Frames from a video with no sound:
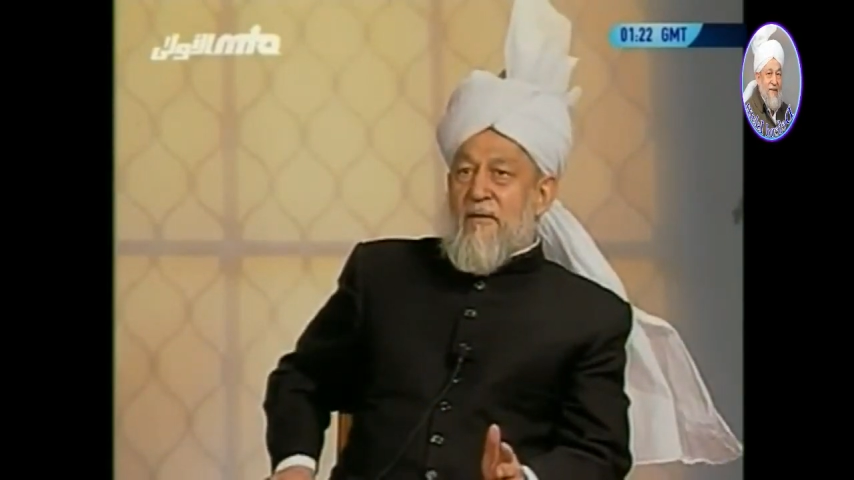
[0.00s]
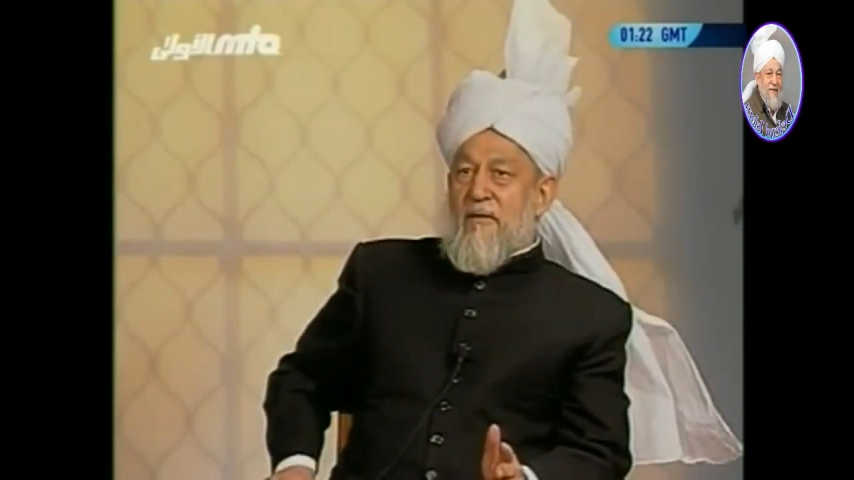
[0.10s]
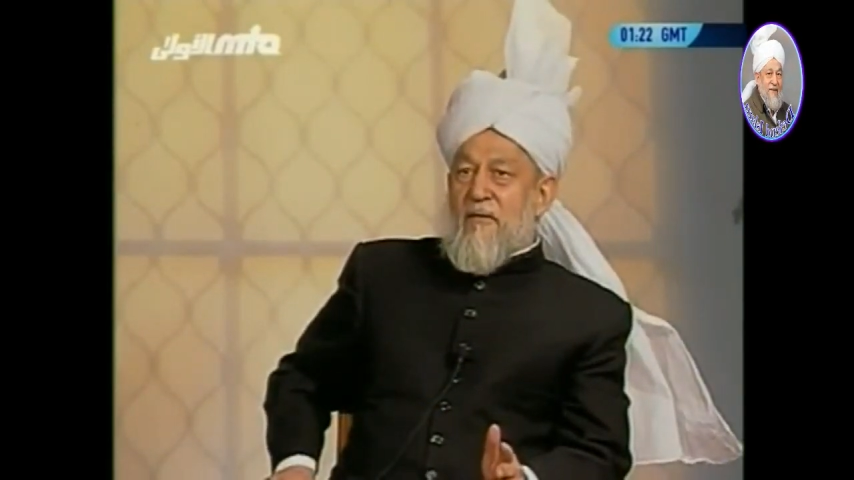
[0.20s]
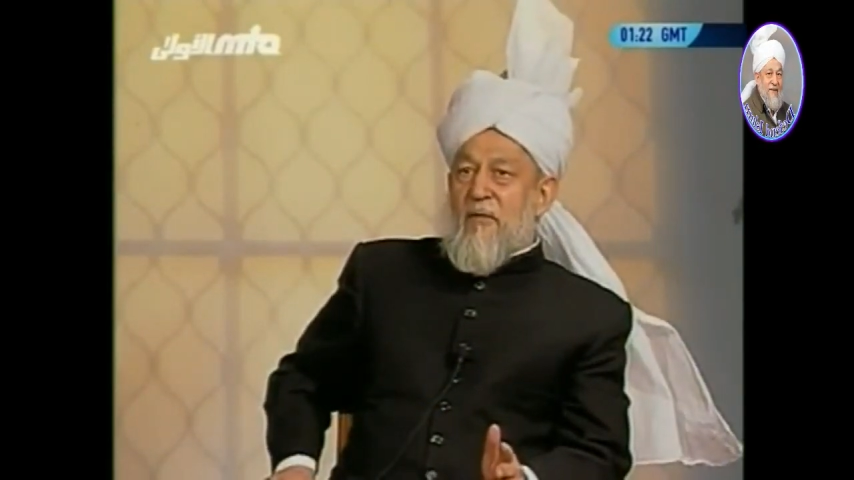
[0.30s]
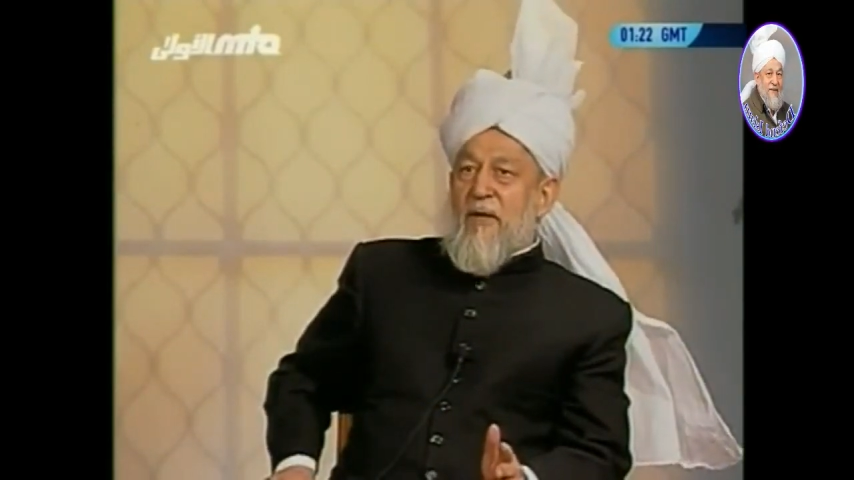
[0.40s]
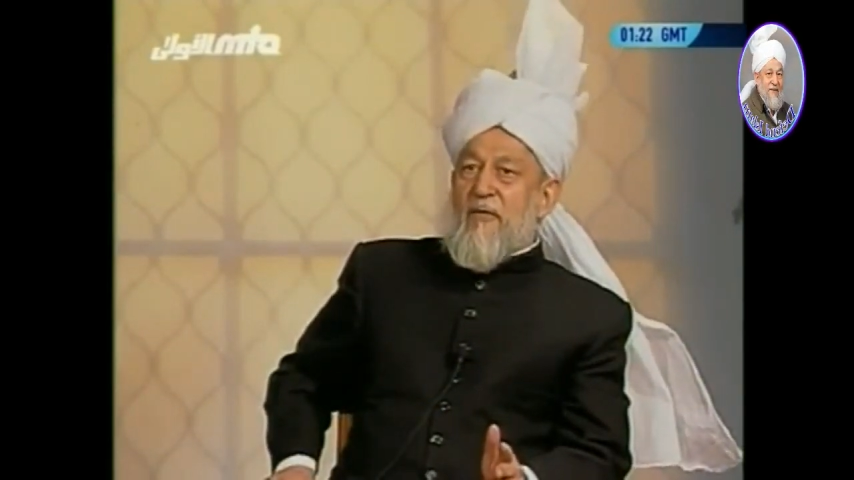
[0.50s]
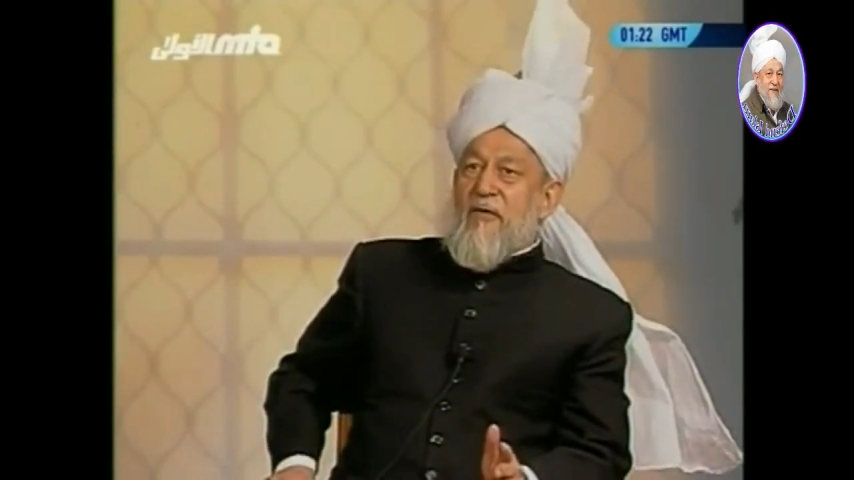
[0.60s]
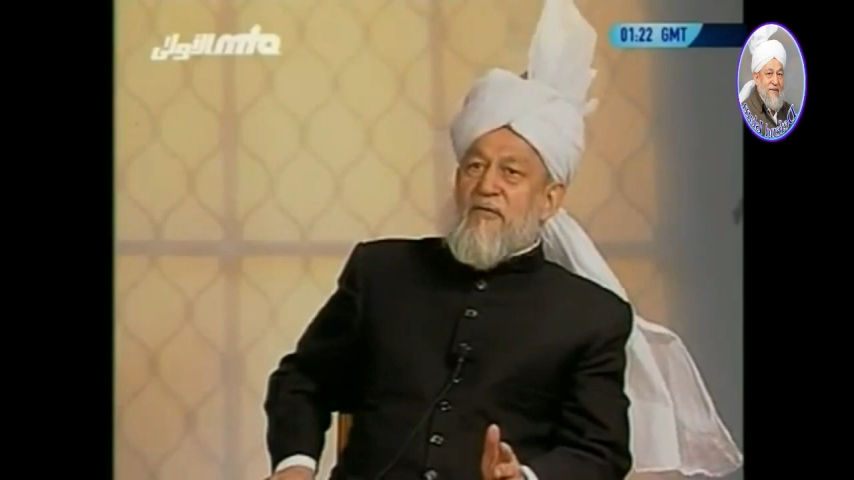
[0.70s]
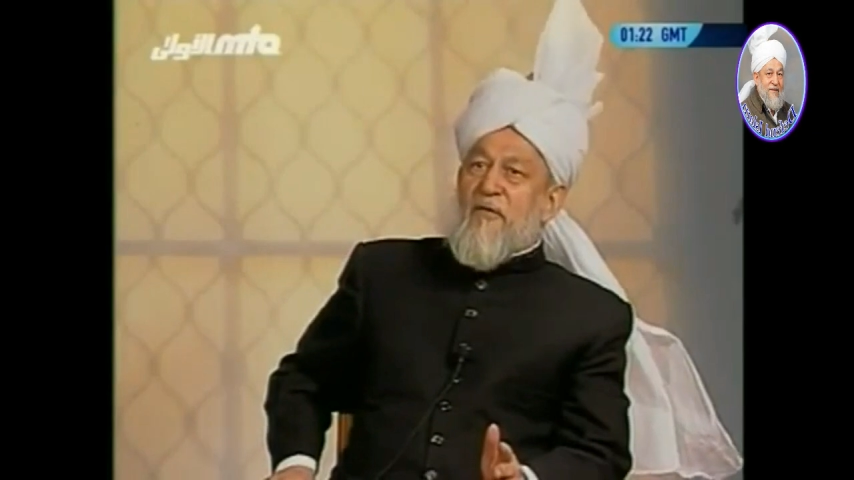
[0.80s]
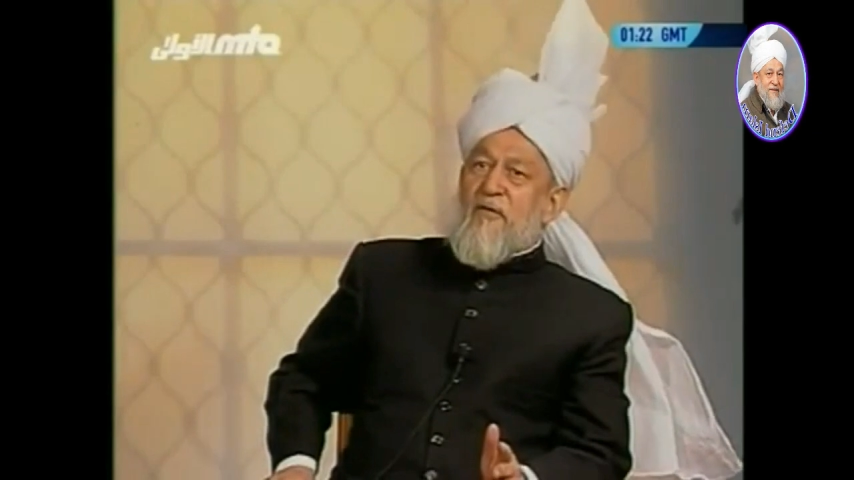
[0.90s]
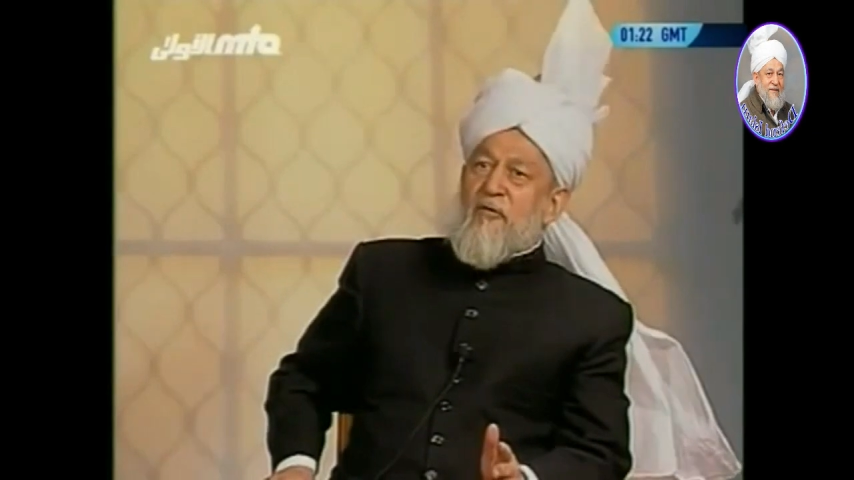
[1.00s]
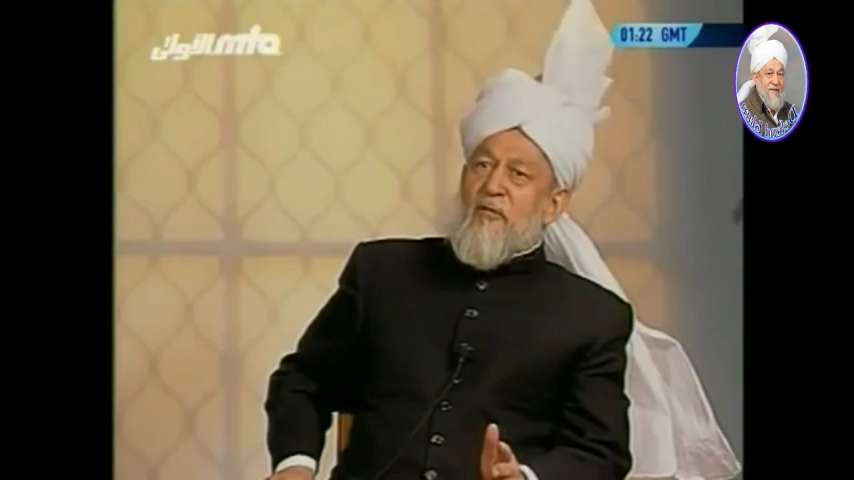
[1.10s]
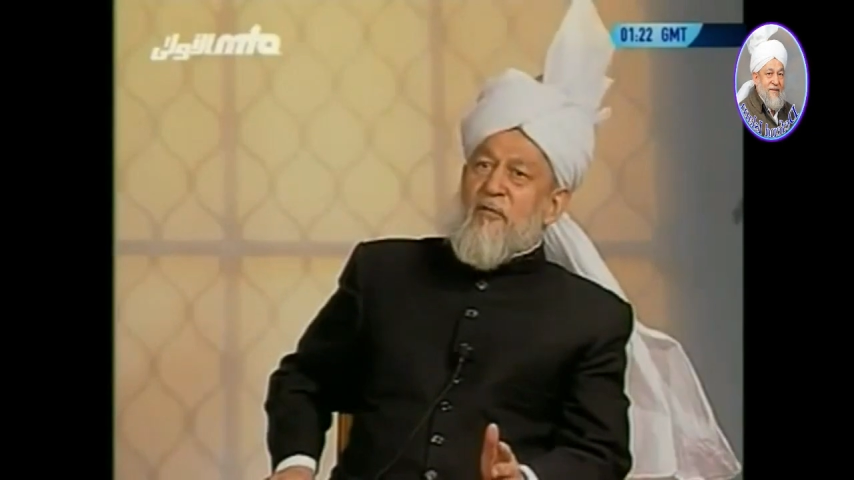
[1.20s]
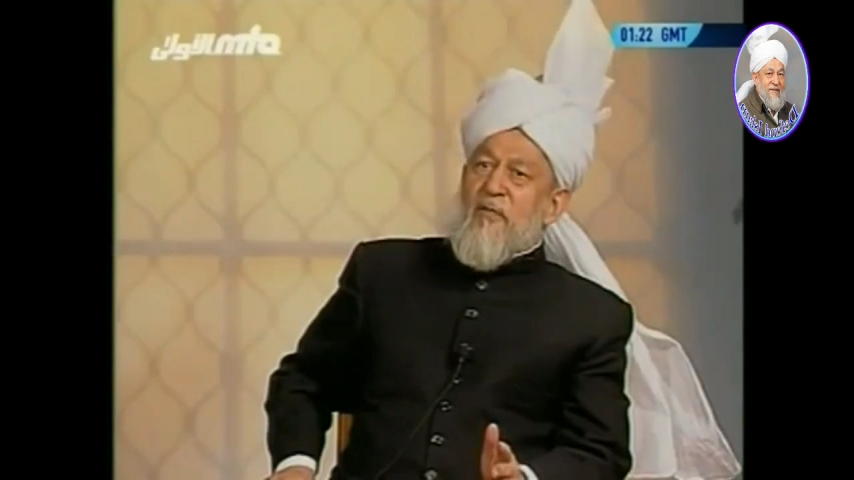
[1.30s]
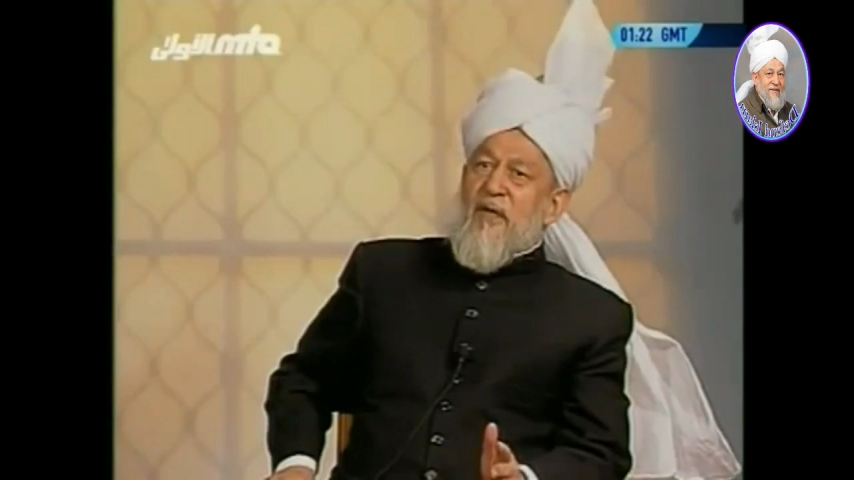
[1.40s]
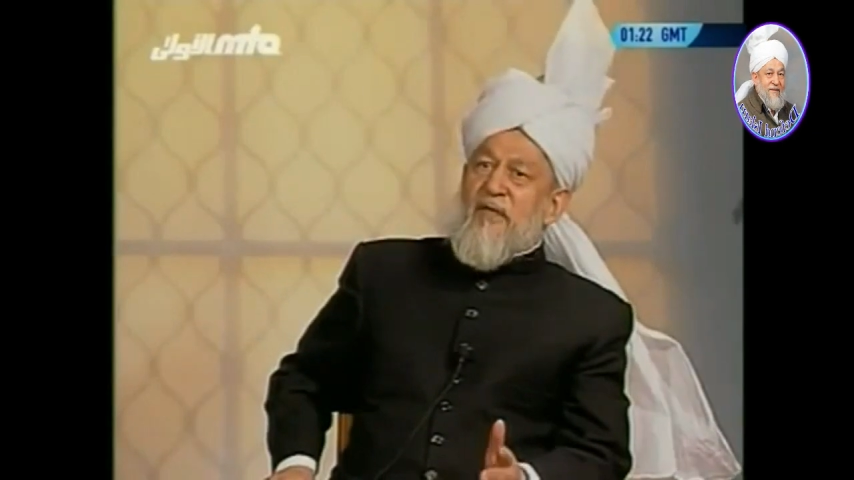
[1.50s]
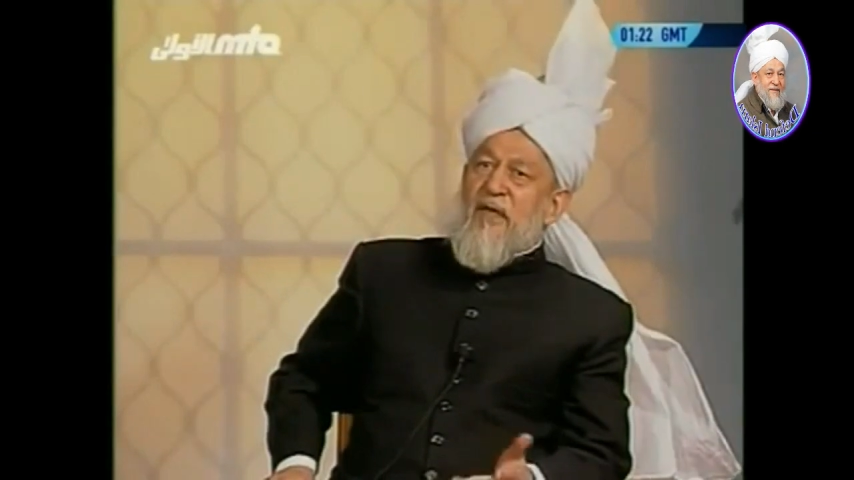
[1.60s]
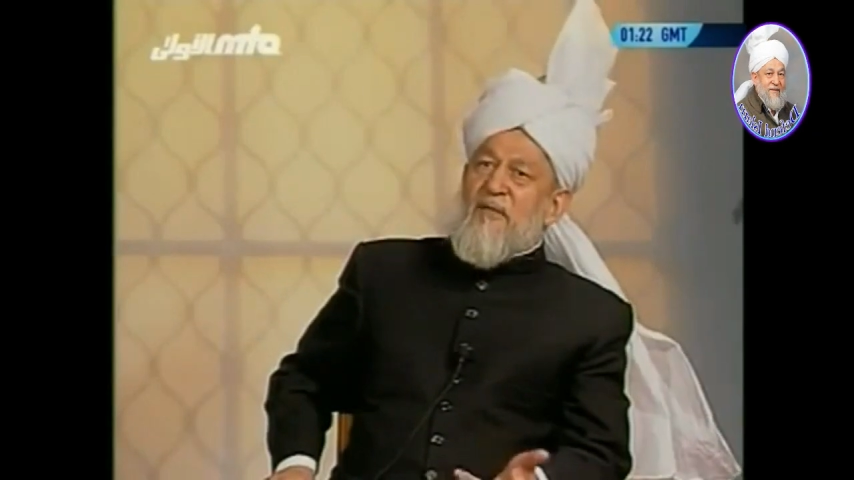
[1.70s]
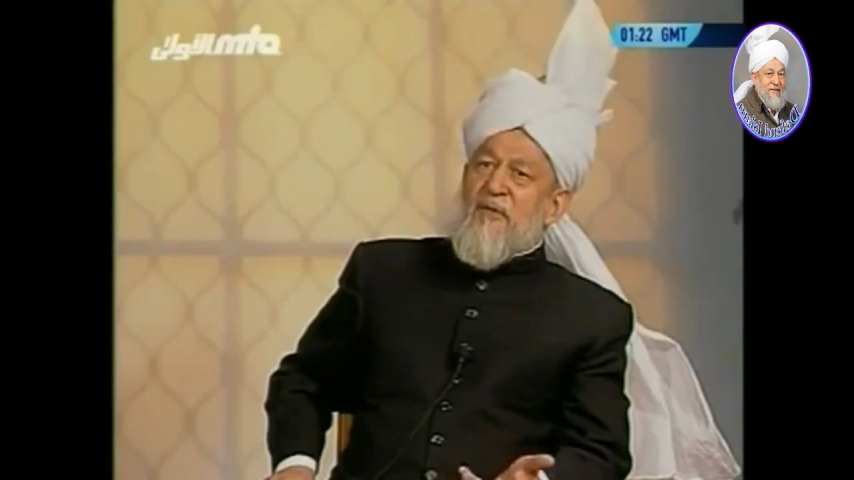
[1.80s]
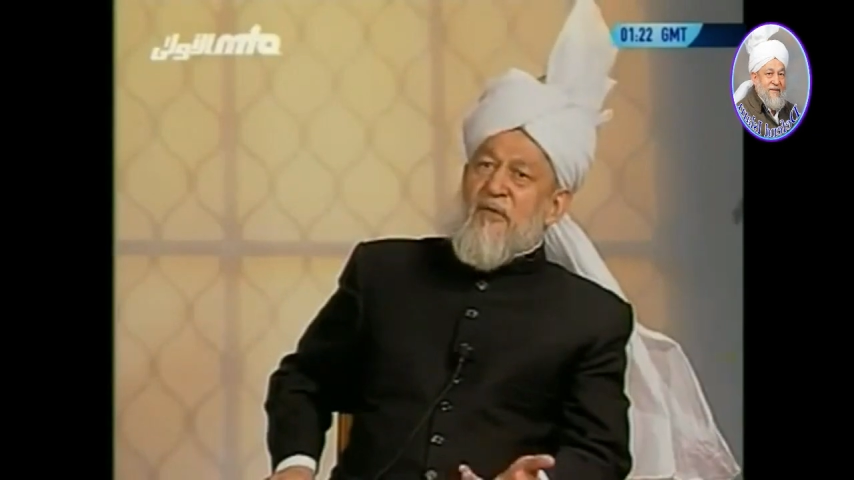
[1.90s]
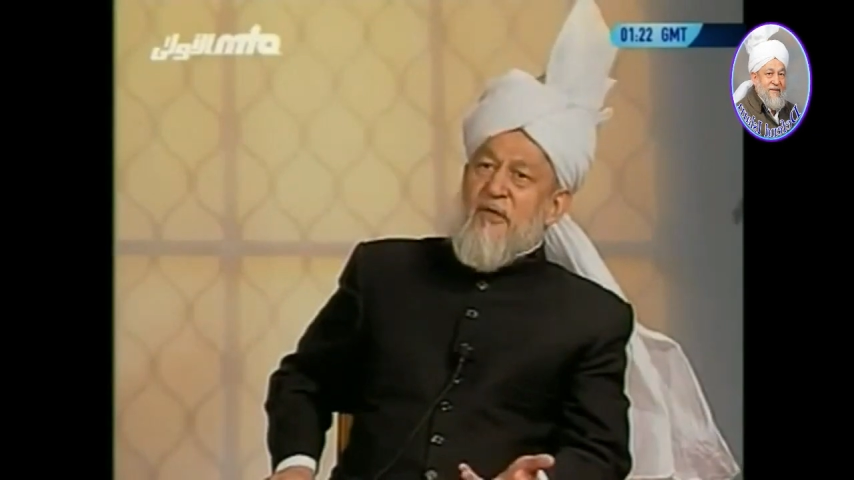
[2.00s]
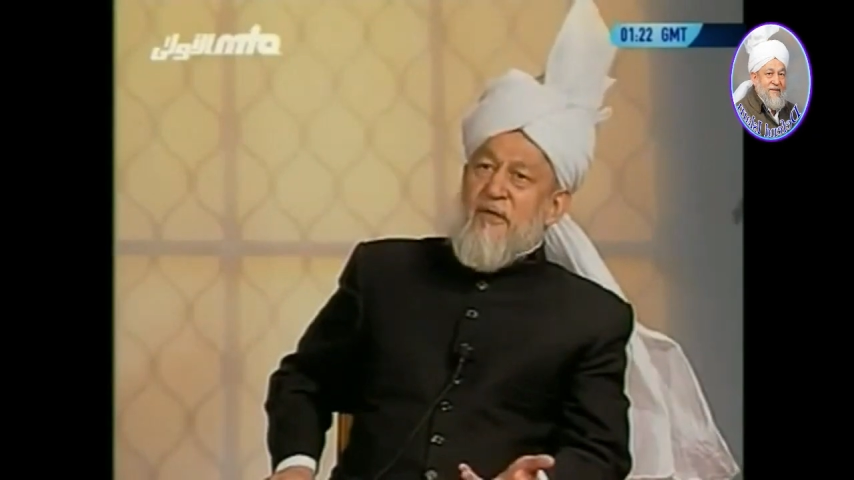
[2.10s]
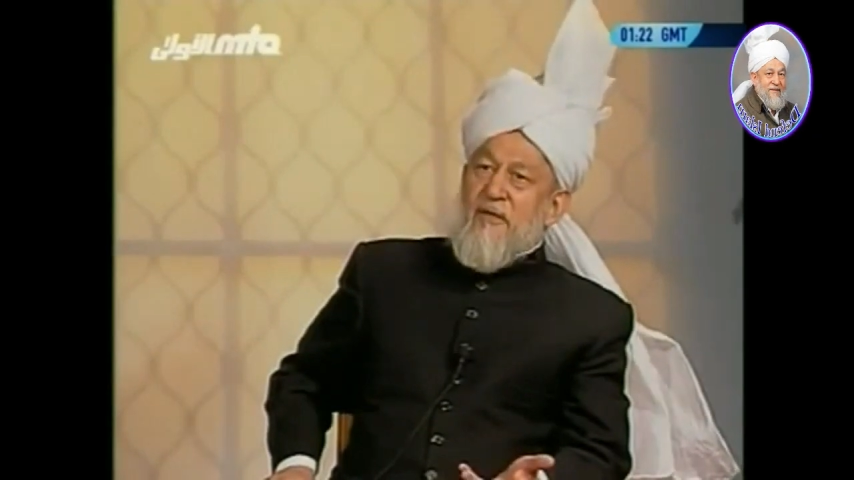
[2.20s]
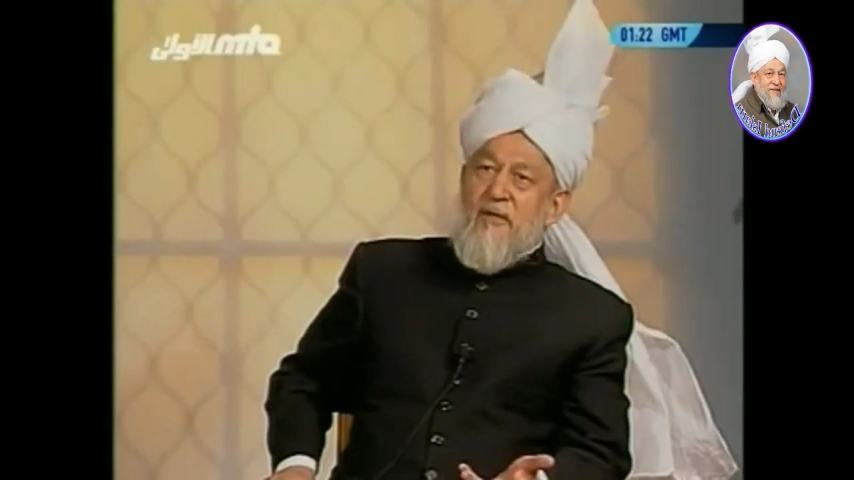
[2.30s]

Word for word: So why do you refer to him as an Ahmadi?